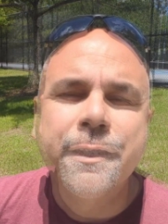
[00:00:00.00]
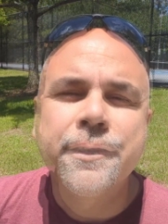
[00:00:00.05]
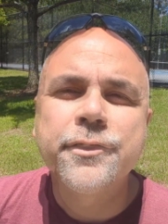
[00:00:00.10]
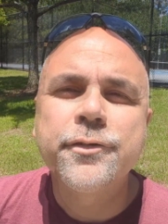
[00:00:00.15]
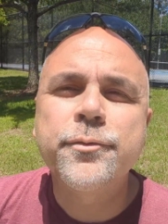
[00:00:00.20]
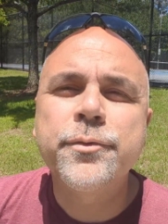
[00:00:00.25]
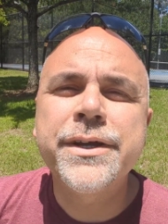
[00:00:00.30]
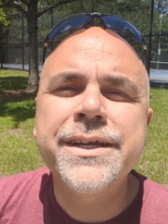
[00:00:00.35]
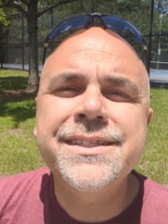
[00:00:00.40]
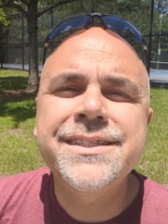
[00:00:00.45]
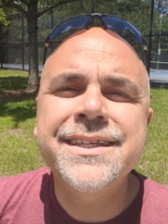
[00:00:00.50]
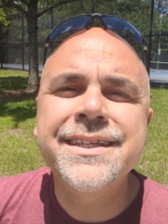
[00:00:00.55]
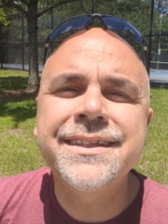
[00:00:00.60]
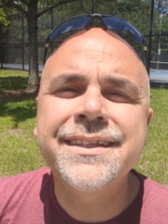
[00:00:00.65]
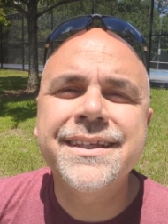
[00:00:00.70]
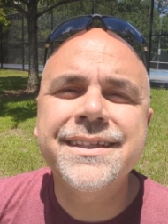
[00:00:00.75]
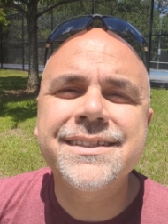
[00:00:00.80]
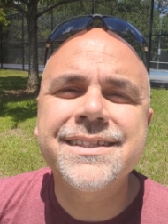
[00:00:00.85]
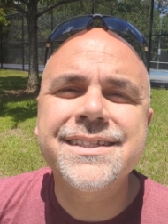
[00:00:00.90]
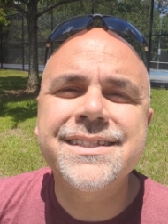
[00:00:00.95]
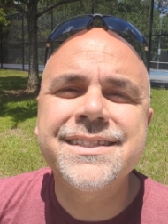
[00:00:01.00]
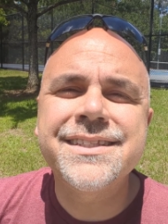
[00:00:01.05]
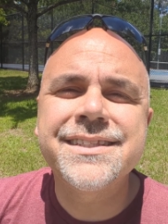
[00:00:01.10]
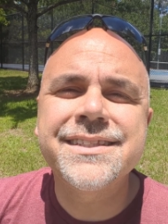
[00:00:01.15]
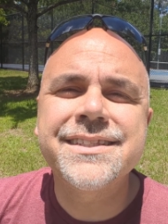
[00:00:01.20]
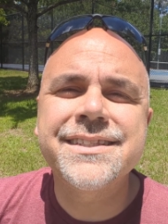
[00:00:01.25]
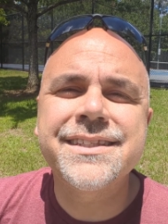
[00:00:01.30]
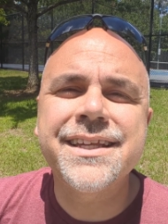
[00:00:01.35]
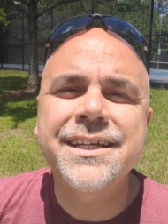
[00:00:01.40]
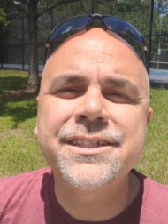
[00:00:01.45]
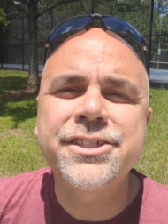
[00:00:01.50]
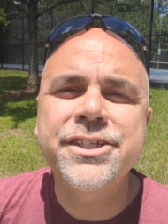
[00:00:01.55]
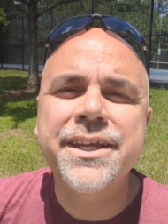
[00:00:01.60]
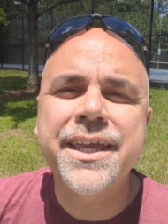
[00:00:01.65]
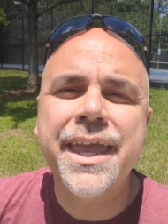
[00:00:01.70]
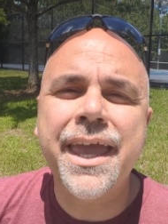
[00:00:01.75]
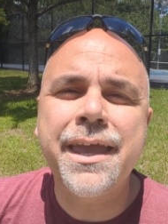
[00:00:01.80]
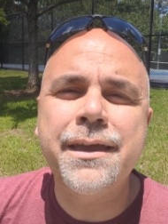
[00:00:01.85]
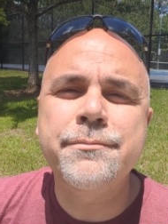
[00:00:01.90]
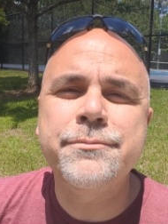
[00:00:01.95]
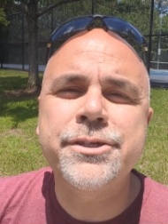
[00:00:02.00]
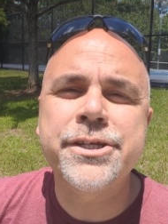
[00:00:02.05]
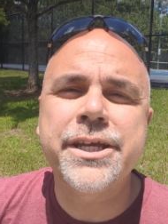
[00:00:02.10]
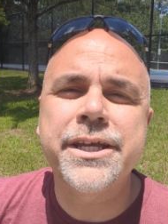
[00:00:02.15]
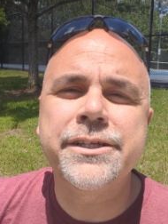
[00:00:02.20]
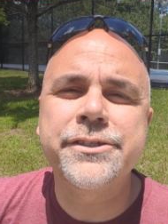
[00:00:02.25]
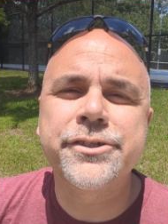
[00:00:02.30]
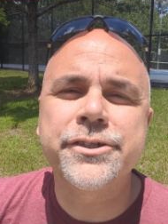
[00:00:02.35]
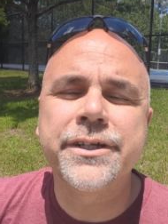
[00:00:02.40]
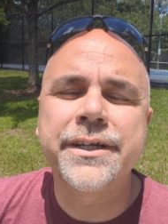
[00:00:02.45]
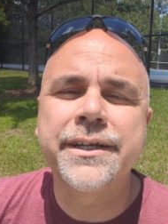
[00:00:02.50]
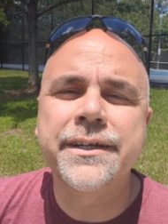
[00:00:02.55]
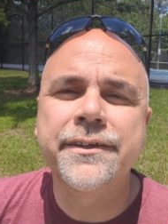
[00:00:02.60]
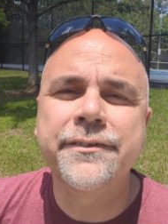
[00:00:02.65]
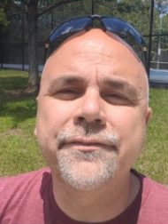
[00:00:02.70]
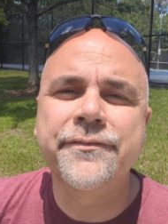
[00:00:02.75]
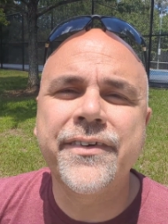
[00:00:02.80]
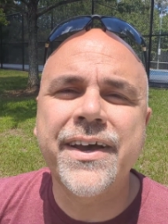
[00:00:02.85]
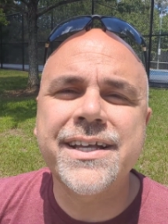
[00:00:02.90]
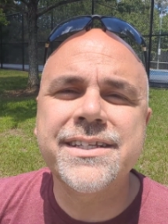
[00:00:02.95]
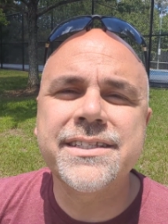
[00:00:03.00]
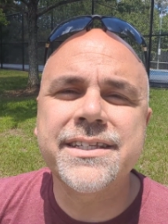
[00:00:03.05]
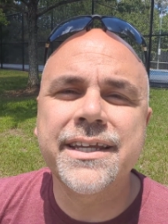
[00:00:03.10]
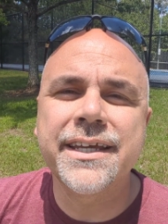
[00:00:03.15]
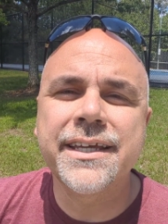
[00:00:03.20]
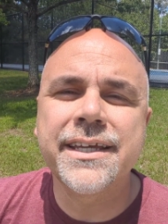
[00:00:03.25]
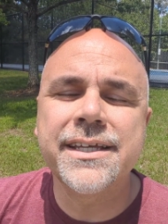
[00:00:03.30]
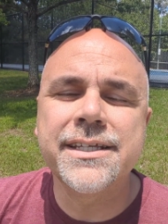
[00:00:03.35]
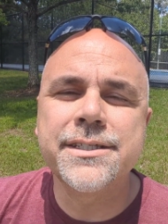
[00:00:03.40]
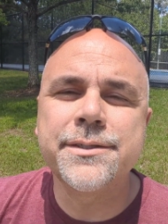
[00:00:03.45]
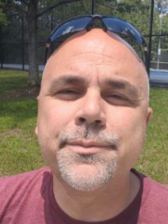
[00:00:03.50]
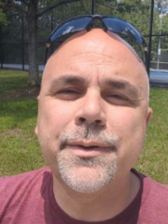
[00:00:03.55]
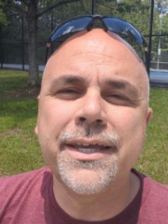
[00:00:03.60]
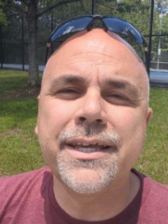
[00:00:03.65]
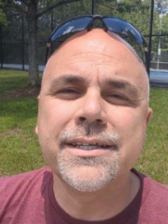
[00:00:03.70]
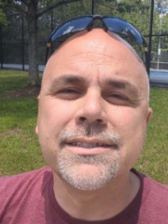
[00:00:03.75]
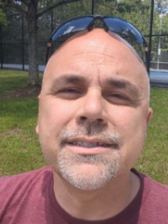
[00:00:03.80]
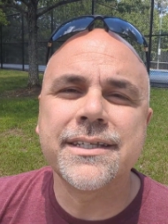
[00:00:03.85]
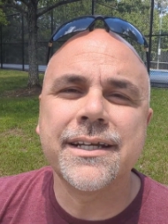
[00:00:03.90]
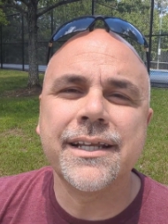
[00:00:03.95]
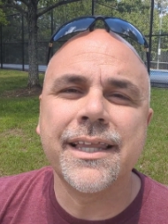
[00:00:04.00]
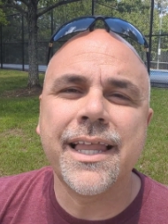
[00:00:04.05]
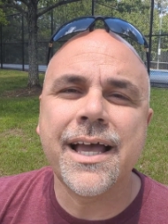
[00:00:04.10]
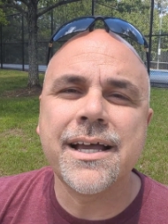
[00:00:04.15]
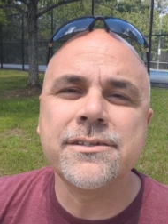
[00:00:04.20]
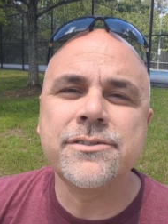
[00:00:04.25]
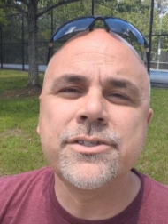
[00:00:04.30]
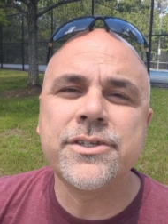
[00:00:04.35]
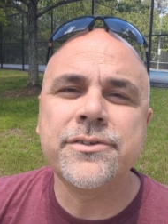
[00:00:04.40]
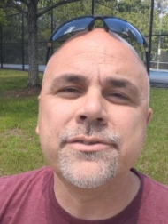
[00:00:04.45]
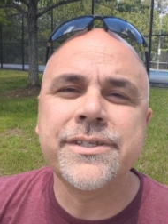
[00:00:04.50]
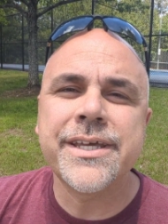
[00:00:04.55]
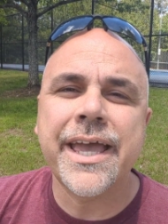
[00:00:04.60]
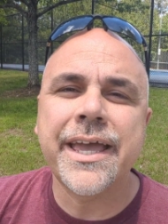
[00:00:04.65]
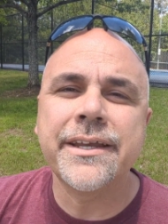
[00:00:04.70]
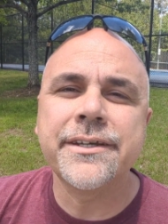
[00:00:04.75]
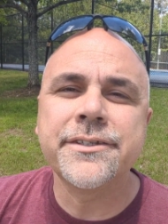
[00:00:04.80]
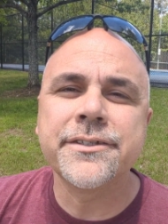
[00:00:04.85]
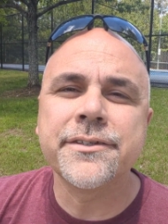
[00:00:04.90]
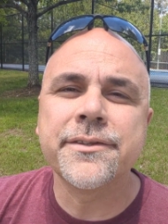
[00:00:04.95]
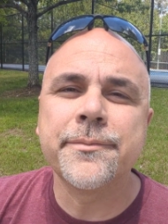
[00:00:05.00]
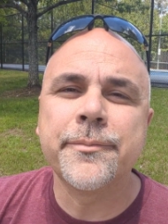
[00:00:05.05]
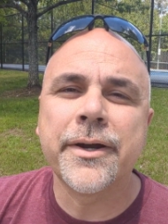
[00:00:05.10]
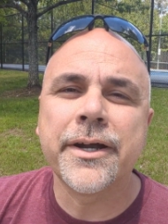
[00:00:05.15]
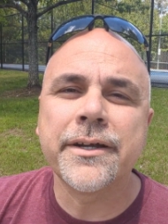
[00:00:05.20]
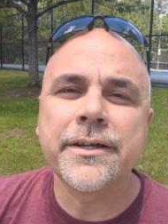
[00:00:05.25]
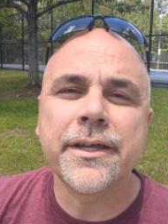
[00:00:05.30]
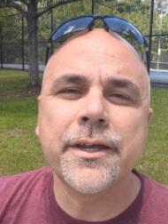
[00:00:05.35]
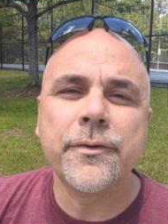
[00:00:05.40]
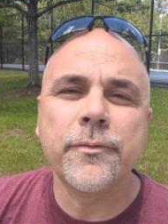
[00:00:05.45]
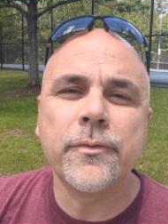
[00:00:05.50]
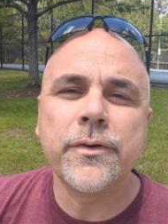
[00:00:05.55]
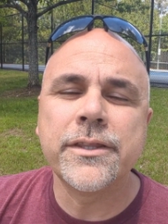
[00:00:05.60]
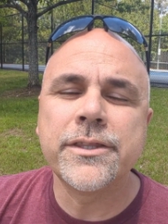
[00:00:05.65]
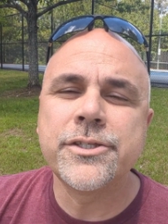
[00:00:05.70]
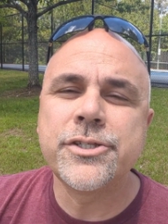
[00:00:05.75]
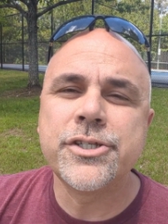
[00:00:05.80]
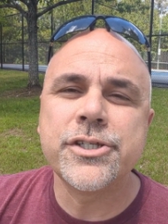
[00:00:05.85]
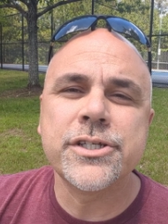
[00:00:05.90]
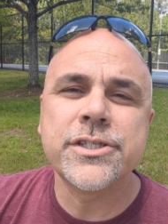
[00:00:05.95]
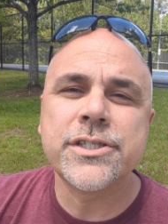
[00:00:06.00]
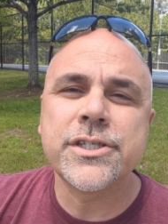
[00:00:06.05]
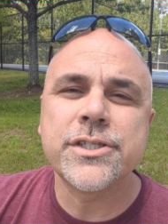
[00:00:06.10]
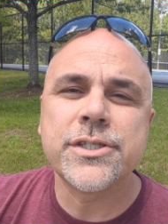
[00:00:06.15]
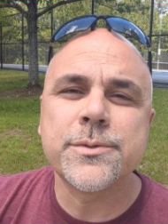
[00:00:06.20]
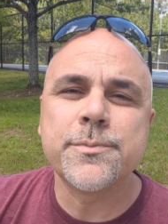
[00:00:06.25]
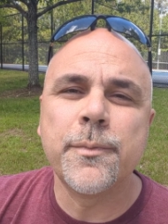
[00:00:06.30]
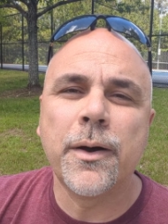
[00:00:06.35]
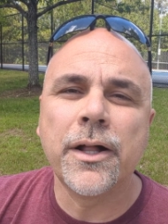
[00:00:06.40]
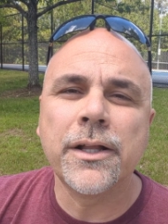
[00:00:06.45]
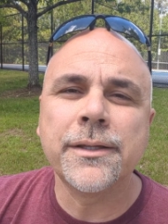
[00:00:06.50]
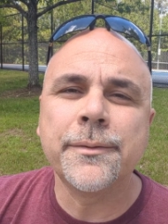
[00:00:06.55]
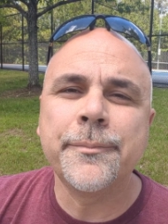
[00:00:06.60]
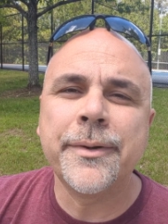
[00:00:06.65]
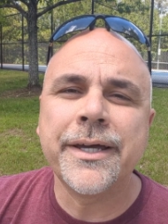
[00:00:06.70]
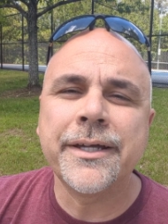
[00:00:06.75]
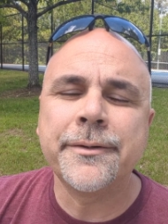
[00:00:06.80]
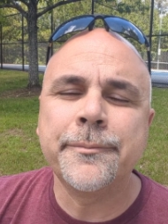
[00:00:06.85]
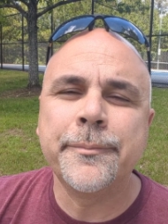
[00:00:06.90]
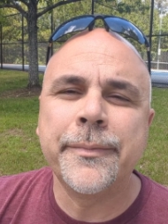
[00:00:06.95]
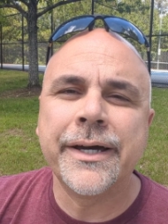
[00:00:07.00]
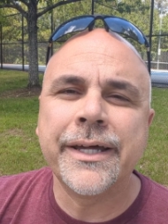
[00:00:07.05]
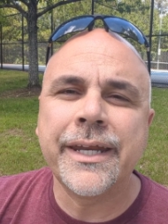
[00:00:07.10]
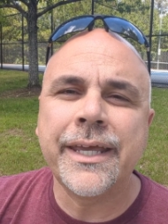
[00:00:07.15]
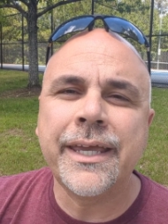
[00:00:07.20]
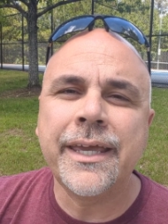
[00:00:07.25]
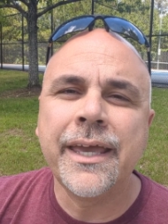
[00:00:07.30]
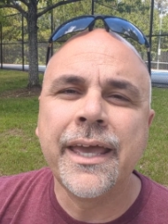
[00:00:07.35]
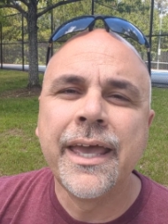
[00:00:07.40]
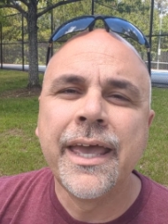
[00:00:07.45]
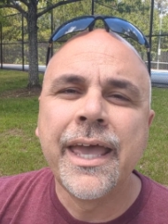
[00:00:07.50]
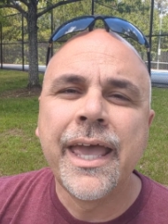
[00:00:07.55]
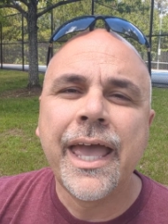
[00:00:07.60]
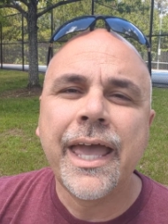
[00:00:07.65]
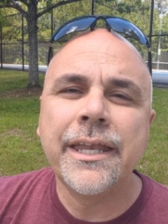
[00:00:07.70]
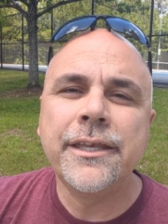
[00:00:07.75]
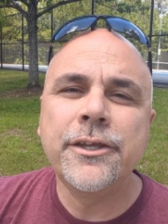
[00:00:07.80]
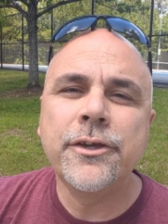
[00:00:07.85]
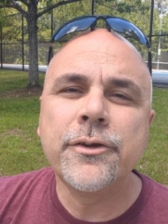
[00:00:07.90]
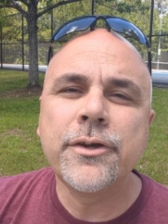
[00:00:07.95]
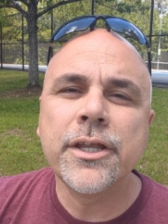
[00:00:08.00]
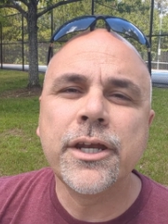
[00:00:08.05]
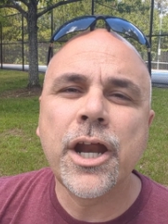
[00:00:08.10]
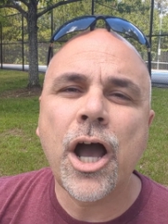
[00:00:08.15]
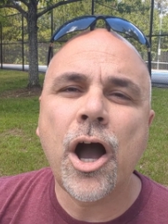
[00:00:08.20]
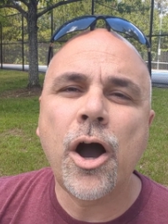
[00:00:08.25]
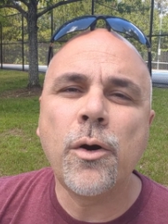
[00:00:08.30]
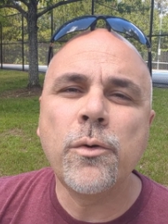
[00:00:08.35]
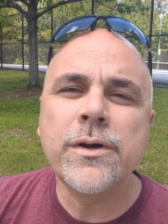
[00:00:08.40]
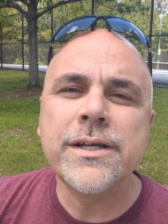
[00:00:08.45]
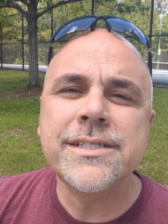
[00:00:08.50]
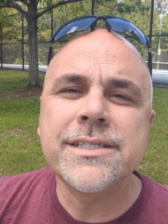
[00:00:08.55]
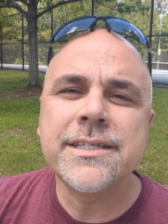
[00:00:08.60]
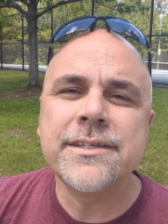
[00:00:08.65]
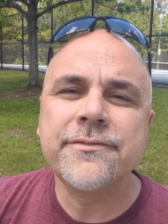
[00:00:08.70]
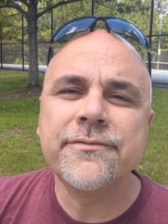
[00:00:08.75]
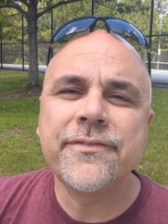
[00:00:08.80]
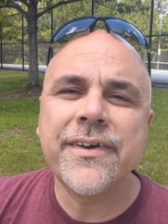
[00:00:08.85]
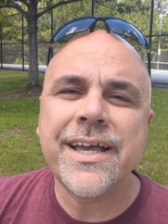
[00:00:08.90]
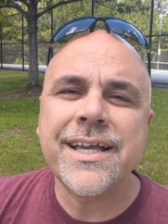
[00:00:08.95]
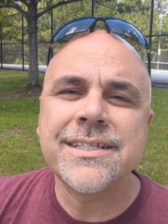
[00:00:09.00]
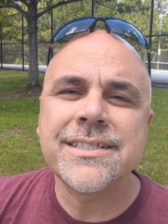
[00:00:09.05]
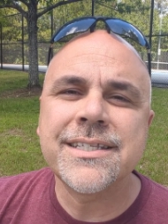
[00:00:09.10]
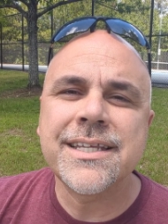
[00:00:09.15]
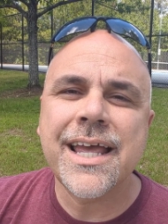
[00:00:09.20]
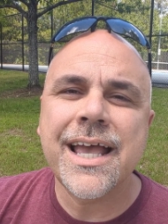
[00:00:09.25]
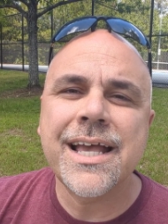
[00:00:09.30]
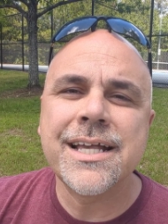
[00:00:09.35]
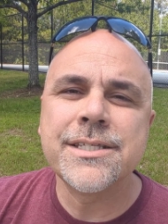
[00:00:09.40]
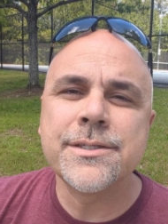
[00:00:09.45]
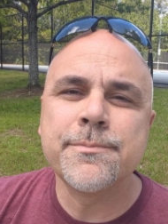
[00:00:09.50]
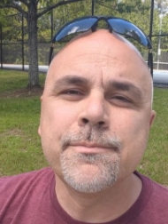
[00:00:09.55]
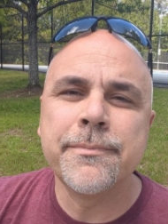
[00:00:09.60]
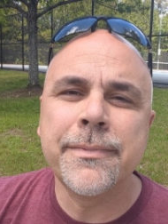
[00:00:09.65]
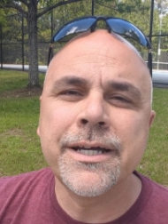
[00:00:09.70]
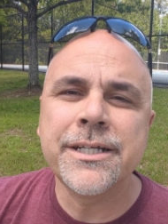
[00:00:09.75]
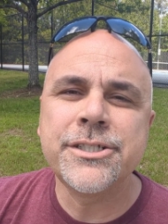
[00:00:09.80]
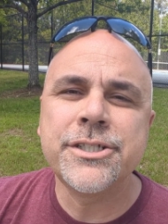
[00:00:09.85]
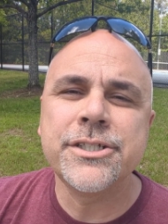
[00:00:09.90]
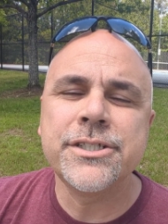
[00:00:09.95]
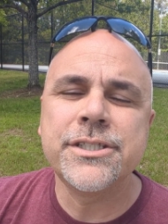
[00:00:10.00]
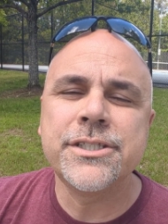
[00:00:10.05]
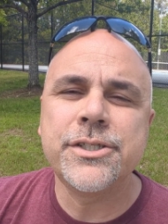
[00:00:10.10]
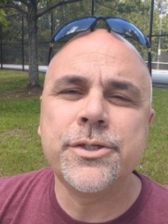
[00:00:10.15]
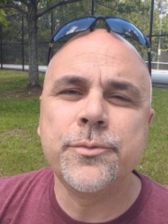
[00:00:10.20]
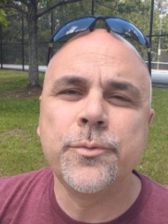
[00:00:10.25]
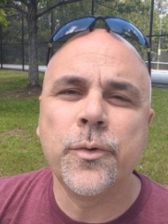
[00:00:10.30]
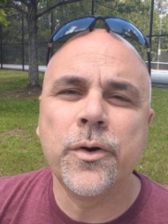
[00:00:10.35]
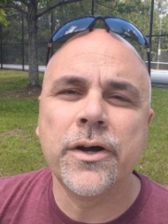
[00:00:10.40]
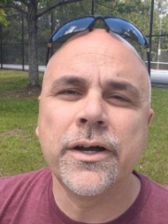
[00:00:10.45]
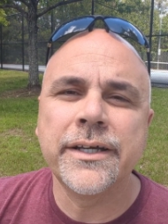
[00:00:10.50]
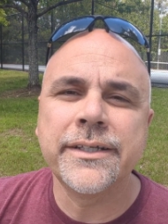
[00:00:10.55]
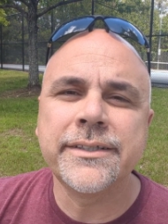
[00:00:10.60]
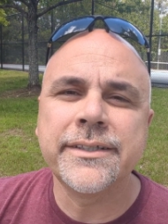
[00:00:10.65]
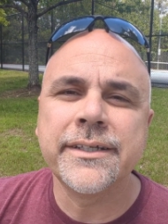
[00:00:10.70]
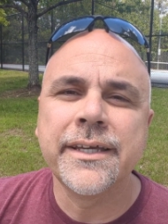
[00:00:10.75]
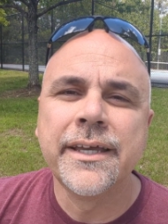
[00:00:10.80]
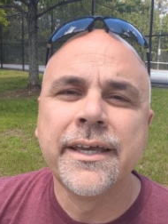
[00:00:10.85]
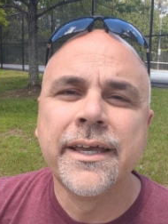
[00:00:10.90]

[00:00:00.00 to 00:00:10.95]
The reason that this is such a game changer in investing is because it allows you to enter the market with just a small amount of money, and you can always invest as much as you want